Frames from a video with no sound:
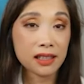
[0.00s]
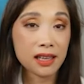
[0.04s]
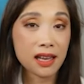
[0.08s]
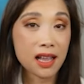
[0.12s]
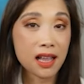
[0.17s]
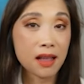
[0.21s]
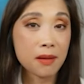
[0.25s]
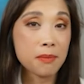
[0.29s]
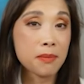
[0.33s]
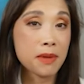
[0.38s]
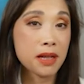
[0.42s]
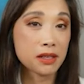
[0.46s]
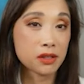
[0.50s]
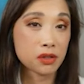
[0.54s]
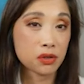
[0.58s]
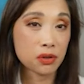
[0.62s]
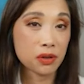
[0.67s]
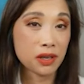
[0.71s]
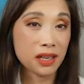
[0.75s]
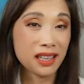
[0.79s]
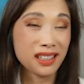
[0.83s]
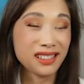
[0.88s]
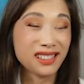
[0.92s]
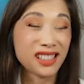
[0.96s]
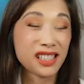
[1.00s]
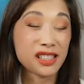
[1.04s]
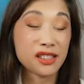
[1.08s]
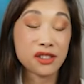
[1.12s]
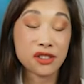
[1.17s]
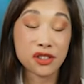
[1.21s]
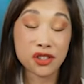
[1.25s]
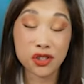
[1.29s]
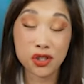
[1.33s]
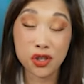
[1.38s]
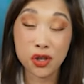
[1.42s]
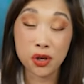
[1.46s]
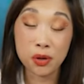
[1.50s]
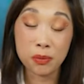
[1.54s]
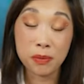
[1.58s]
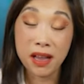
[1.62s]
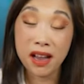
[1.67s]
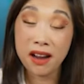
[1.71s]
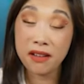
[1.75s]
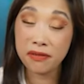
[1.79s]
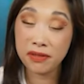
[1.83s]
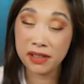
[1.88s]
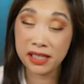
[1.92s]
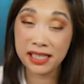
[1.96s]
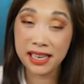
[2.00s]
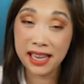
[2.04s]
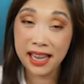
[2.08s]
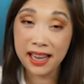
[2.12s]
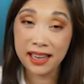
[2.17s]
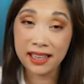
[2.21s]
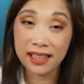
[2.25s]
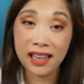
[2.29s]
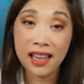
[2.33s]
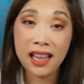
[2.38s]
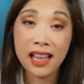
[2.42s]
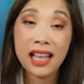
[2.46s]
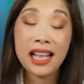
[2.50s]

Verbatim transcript: and measure and consume every day